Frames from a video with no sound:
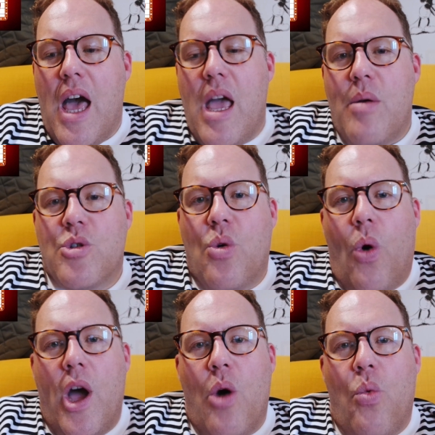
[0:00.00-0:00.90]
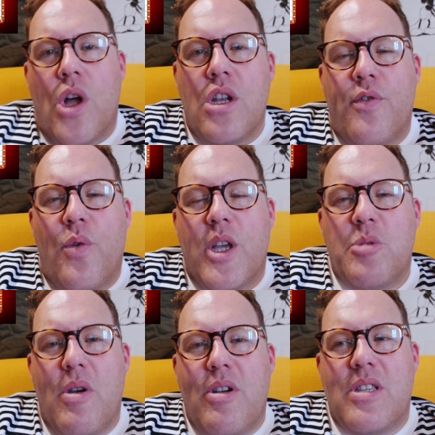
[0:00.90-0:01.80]
it was quite a wonderful
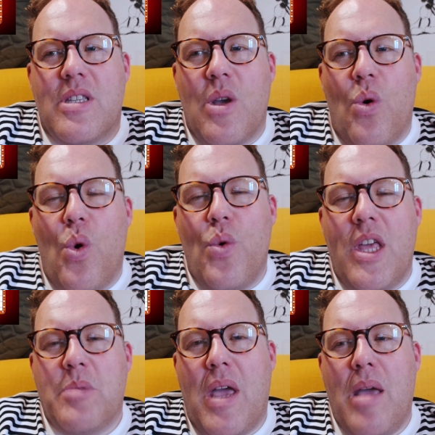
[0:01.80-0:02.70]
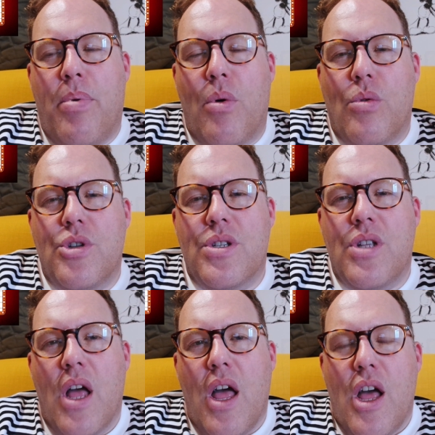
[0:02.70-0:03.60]
experience to see all these people
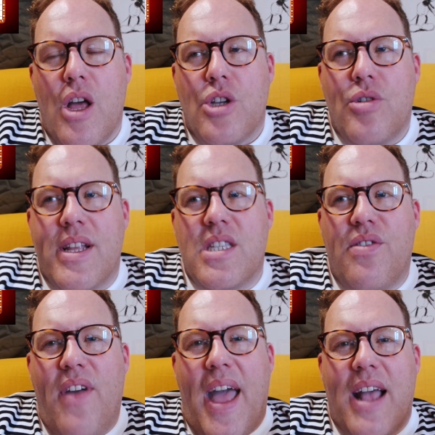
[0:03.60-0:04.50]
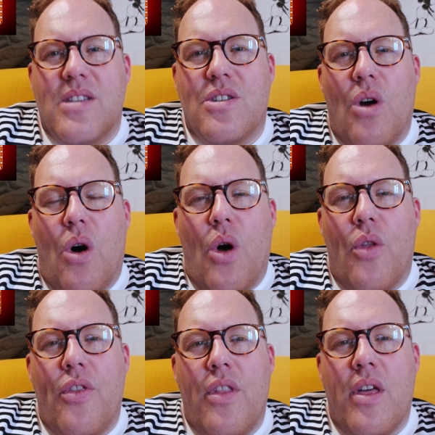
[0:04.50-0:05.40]
just transfixed
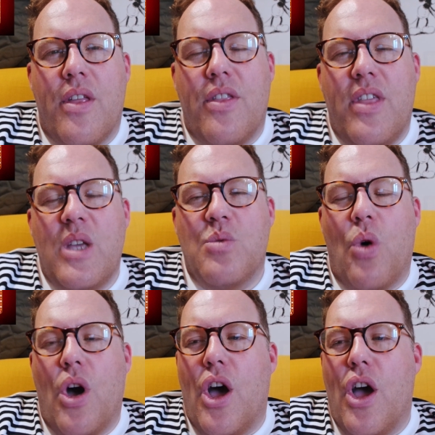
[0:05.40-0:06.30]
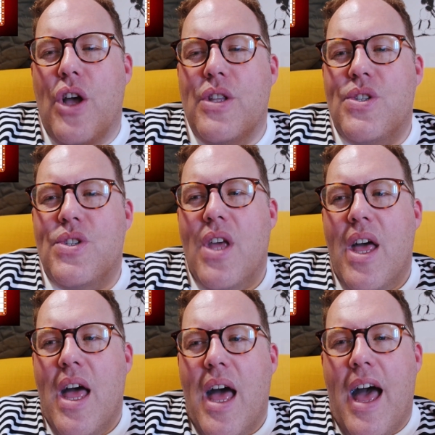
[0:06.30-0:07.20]
on these words
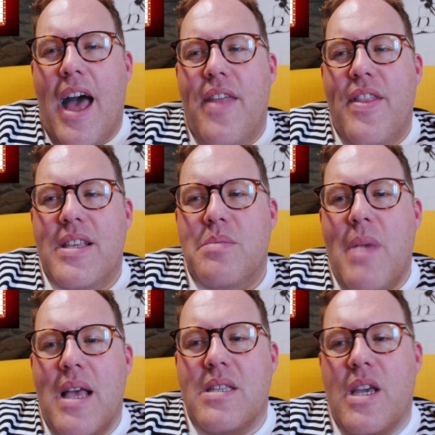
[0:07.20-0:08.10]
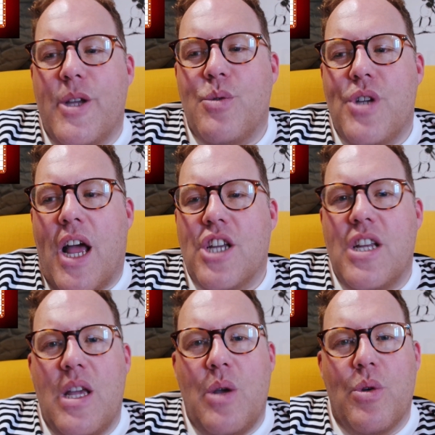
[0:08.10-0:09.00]
and this message, which
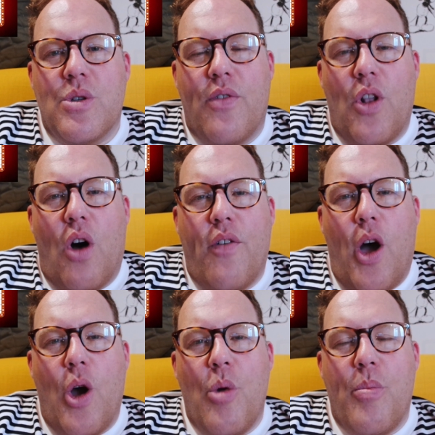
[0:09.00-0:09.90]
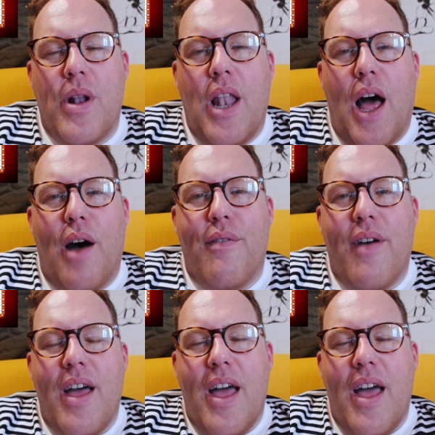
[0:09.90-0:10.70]
actually was of a lot of hope and love.